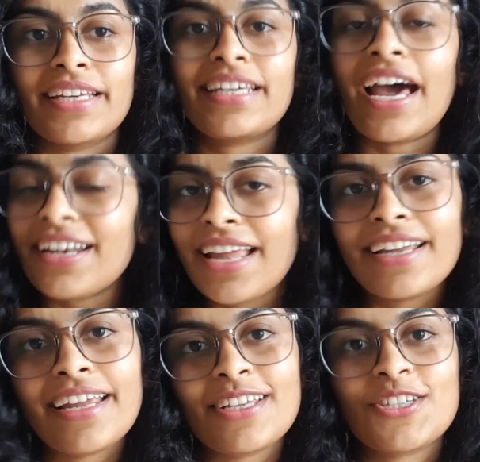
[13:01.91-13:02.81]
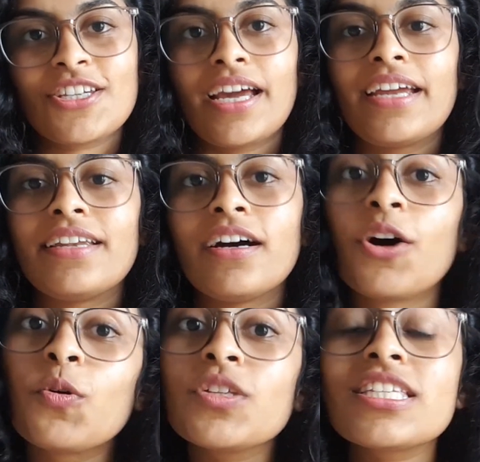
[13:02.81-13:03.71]
Caroline has tried, her
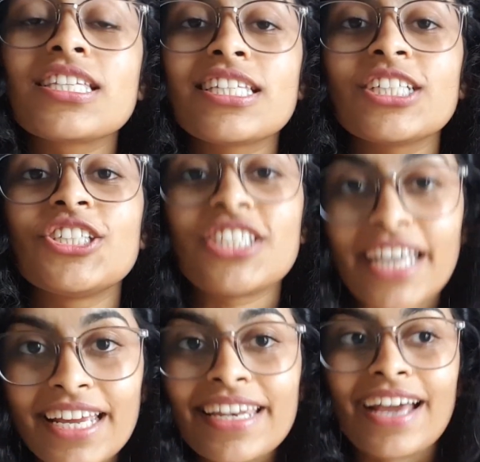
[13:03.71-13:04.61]
own sister Jane